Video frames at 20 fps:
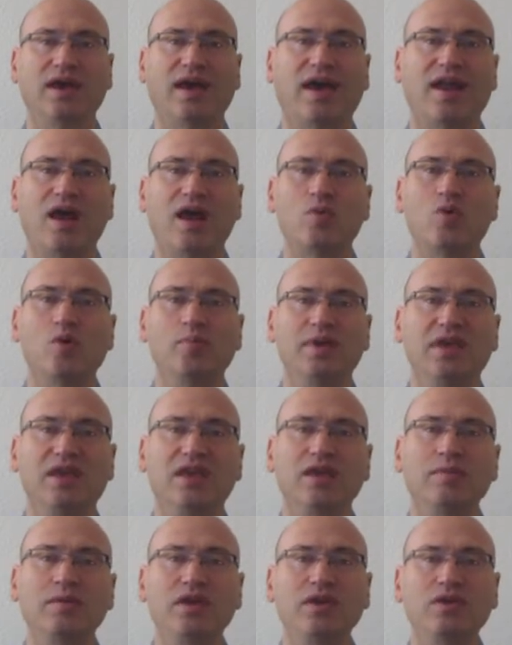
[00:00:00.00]
And I will be
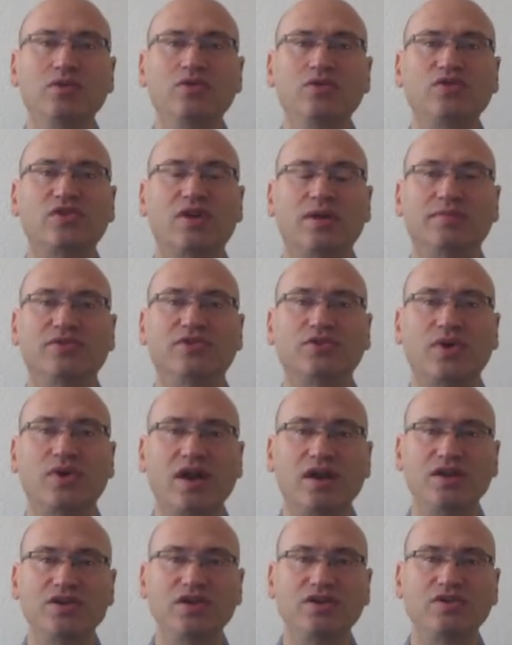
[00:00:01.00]
giving you some
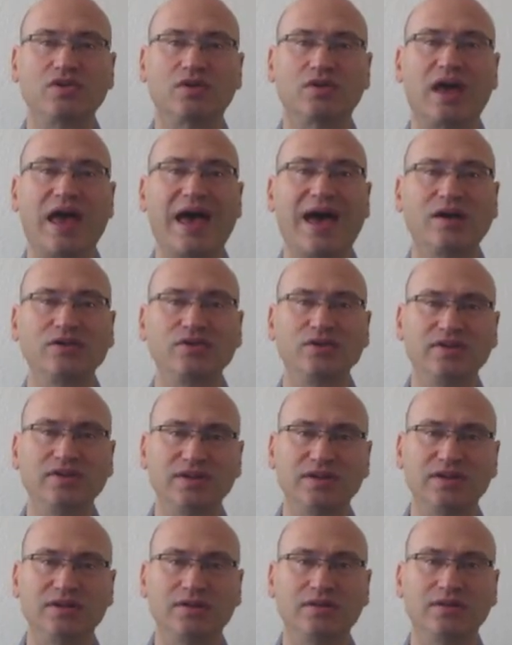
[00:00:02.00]
strategies on how to
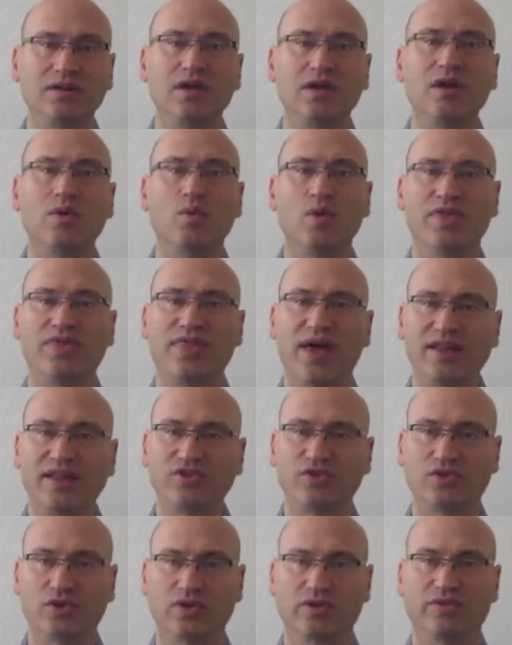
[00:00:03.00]
deal with that
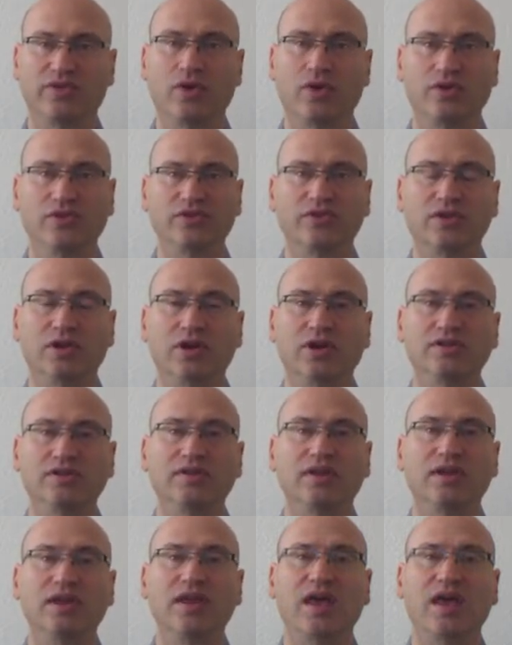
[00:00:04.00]
sort of onslaught